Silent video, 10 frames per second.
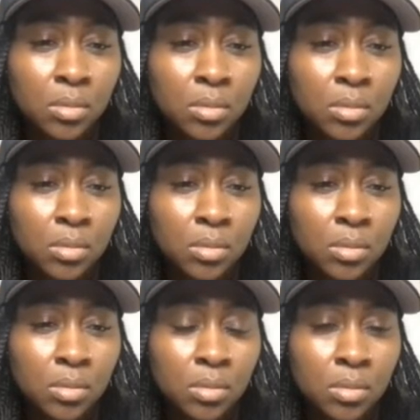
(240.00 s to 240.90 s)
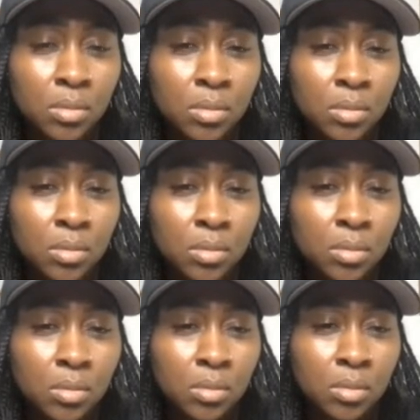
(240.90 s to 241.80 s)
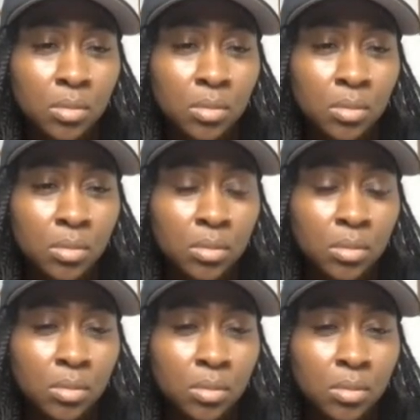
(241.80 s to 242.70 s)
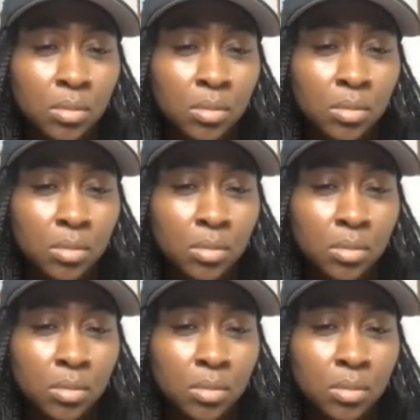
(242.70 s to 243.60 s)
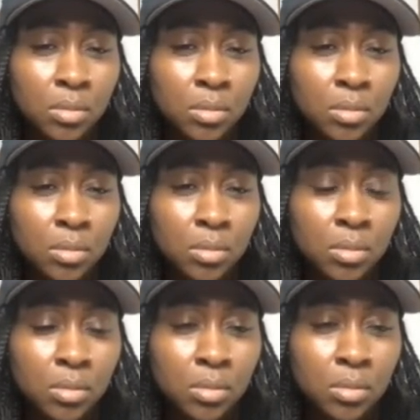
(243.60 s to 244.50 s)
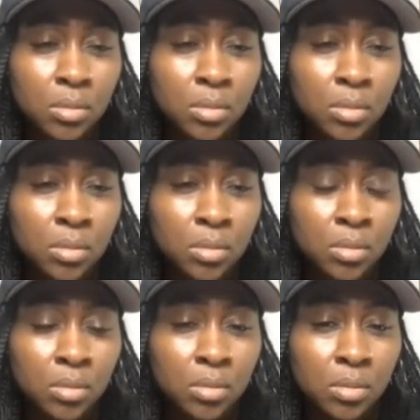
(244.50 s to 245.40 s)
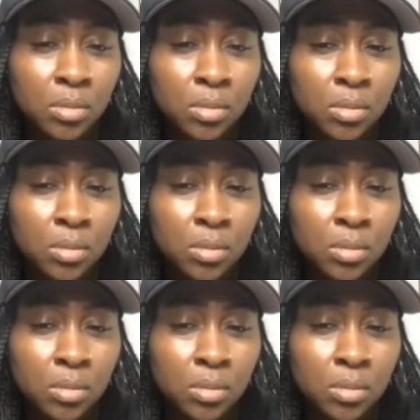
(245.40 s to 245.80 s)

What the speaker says: [no speech]